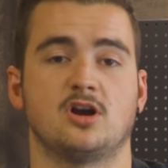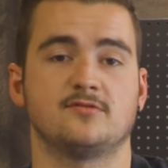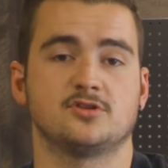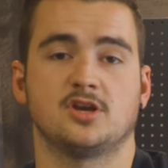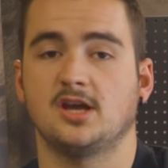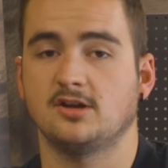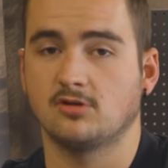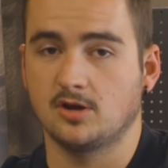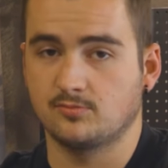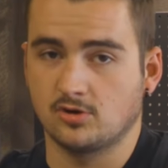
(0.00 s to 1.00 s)
drive on your E
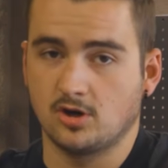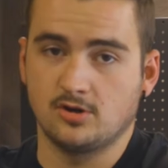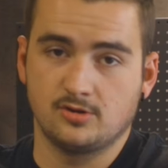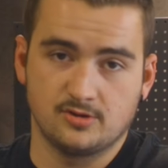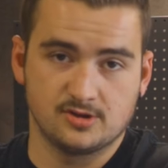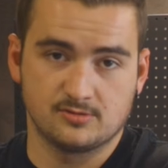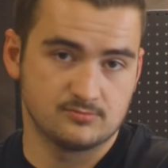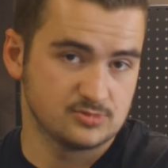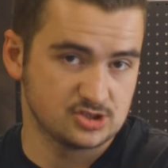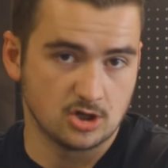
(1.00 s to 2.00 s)
Ride Pro, the
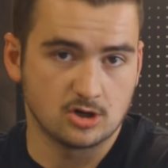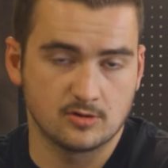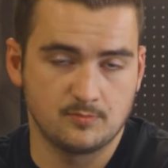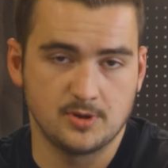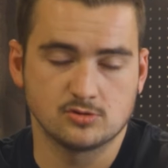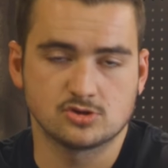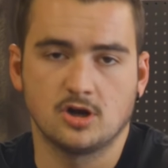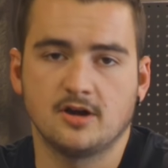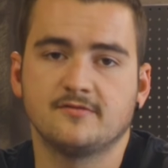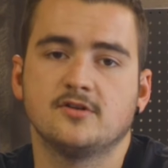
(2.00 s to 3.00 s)
stock belt
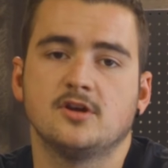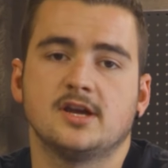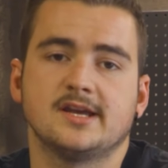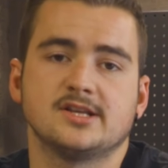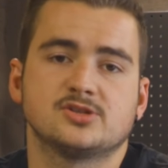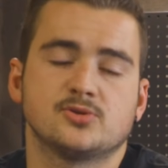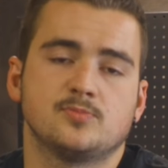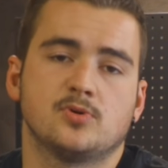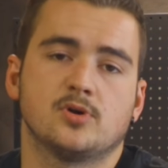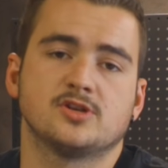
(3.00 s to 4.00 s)
drive, it is
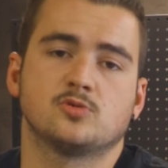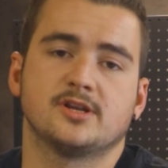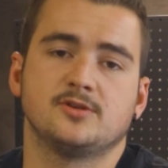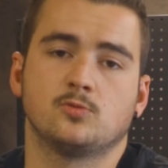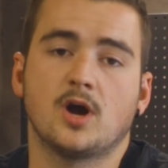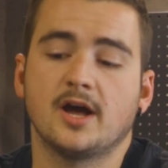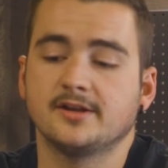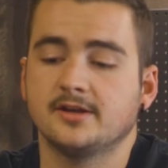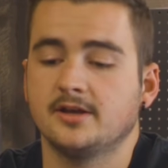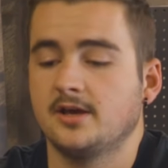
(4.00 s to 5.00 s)

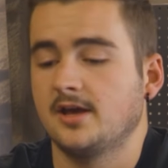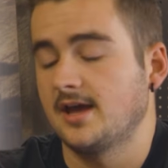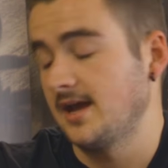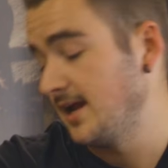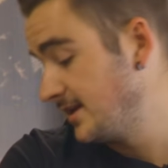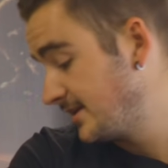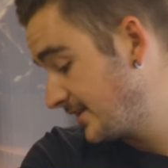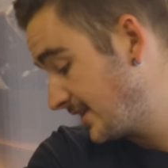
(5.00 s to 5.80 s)
2.21. And